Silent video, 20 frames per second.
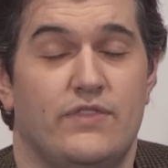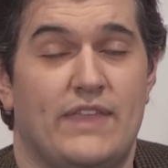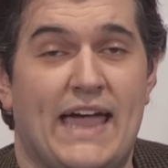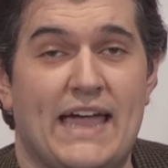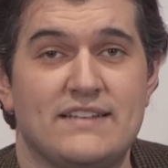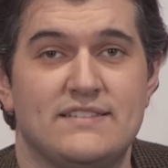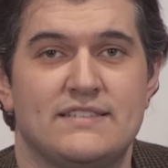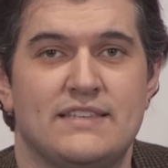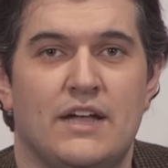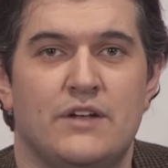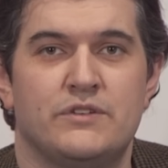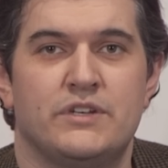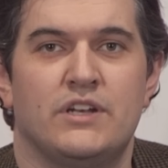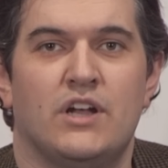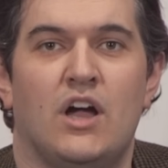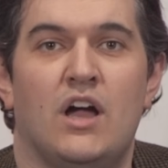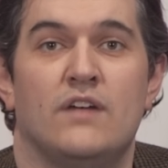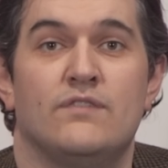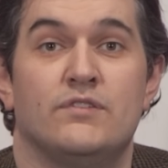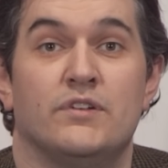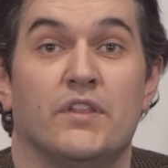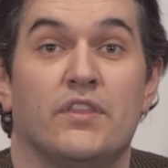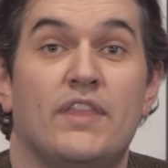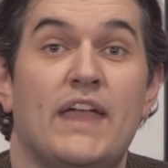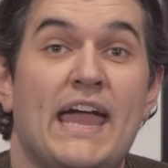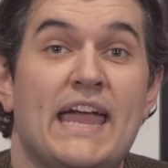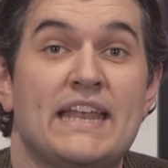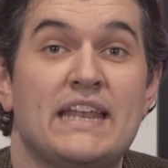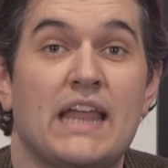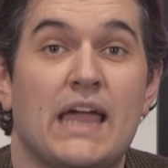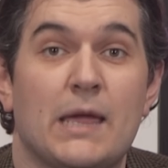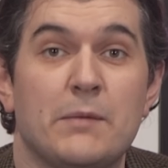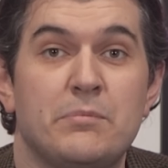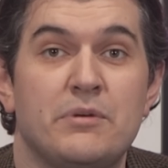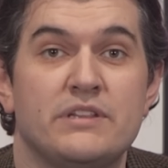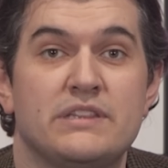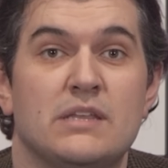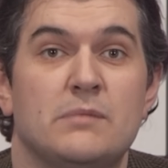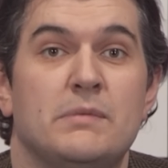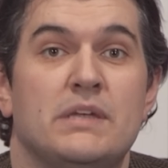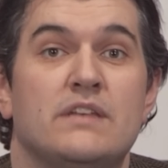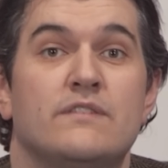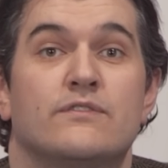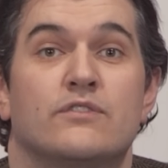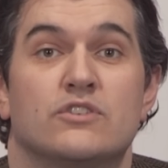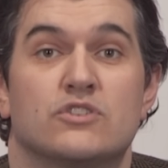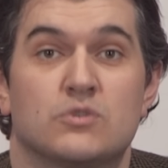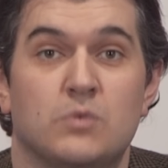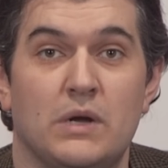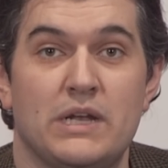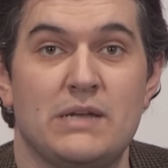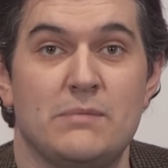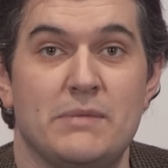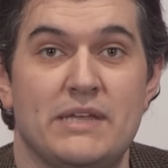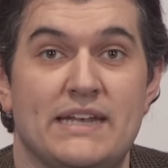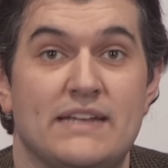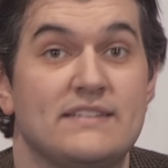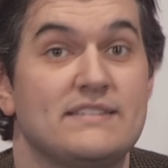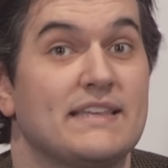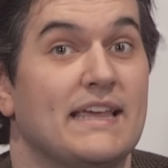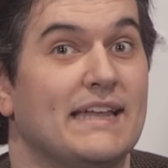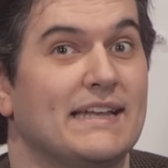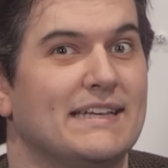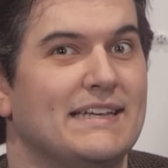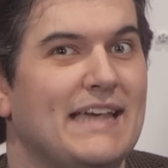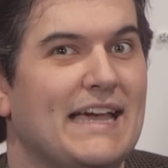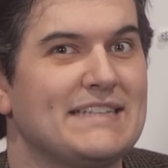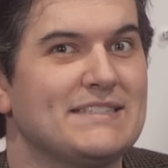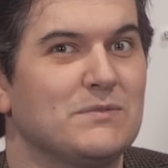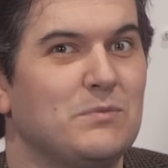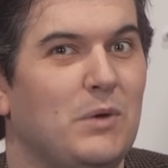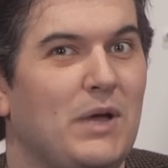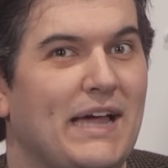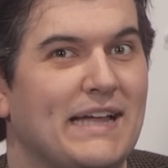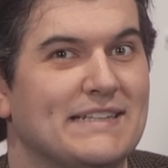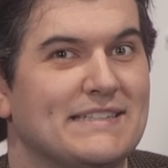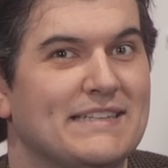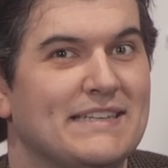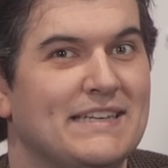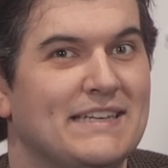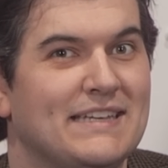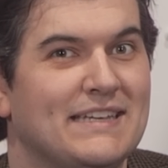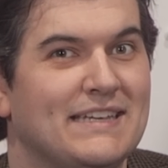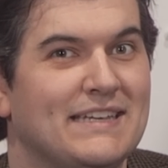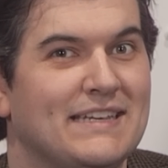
That sounded awful. Then I put them in for 20 minutes, and guess what?